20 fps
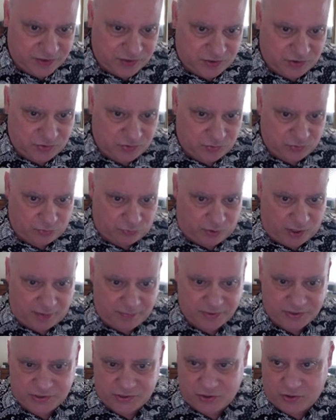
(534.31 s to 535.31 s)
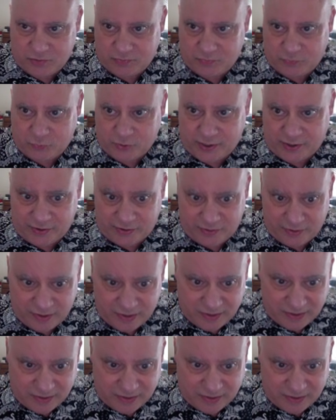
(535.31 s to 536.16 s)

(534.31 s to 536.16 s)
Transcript: to the ribosome, where